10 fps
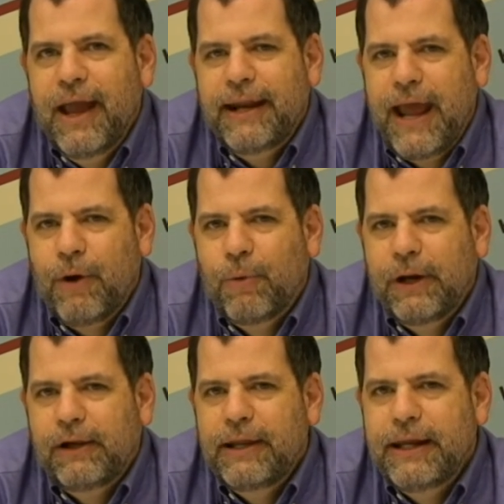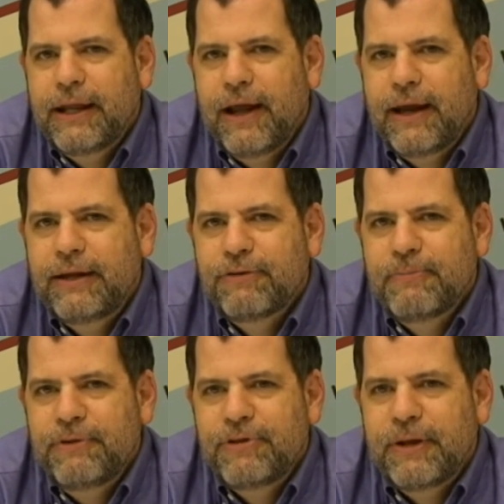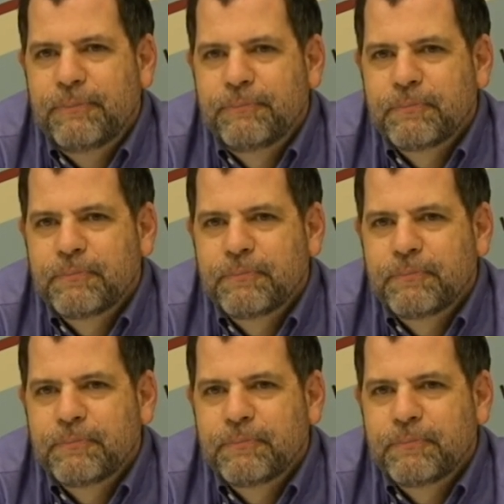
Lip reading: and how quickly can I dismiss it.